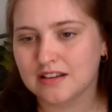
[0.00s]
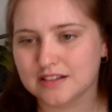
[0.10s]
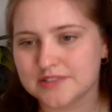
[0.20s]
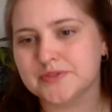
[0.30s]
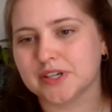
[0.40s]

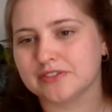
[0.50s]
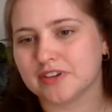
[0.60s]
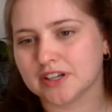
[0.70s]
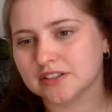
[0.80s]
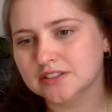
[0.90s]
It's really
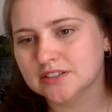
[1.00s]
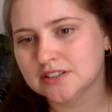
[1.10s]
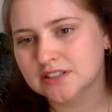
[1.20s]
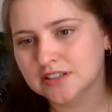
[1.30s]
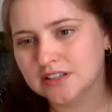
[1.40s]
fun.
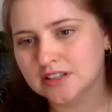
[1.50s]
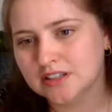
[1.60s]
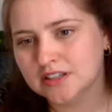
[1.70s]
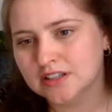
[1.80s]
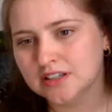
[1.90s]

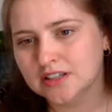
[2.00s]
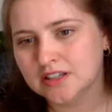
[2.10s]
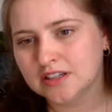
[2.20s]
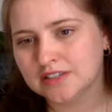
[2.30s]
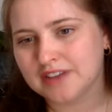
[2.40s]

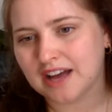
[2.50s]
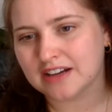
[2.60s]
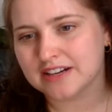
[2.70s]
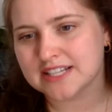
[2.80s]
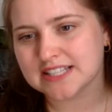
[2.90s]

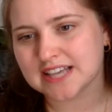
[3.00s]
Valkyrie says,